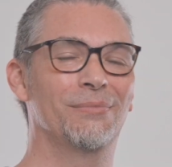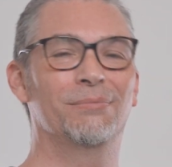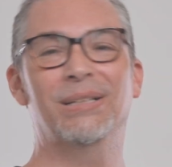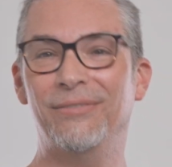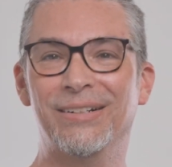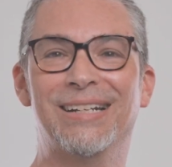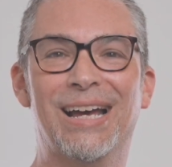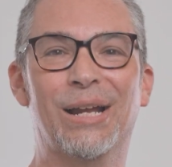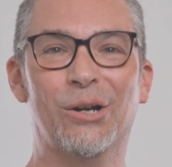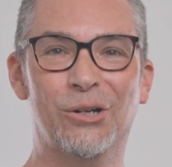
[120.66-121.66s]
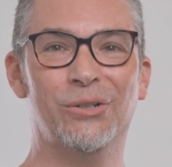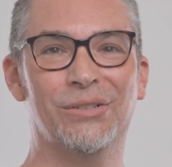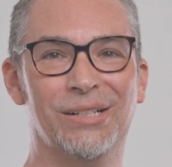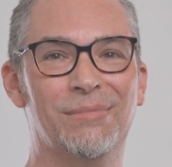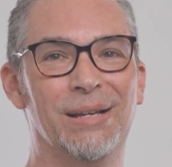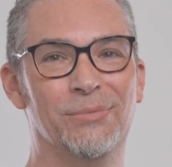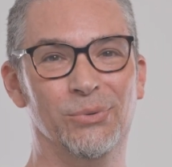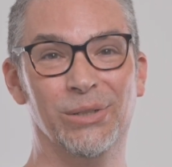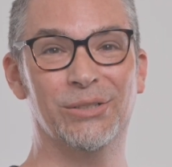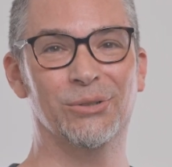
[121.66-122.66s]
Believe it or not, art sometimes
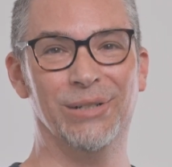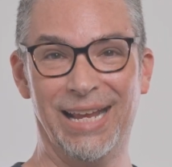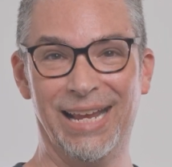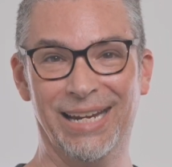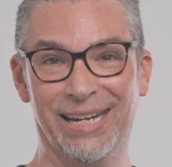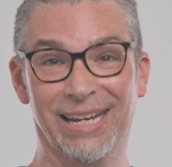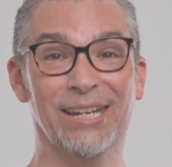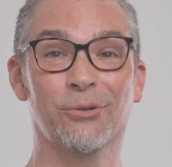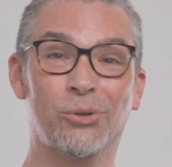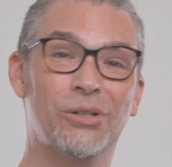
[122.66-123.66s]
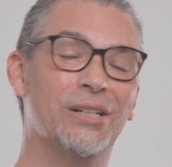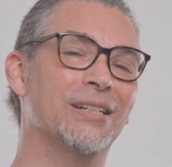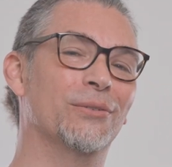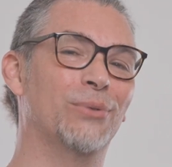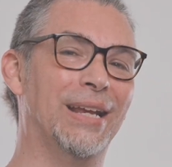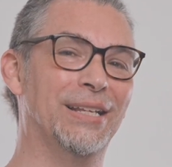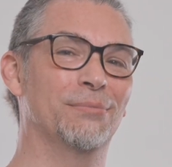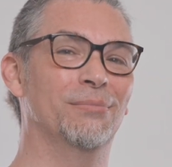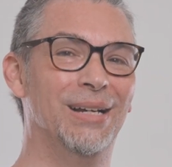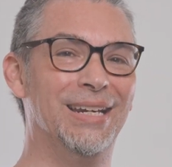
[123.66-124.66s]
was created in order to raise
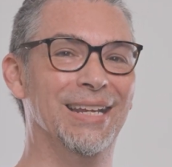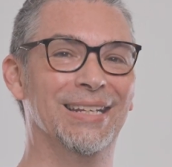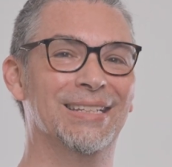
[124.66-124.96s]
money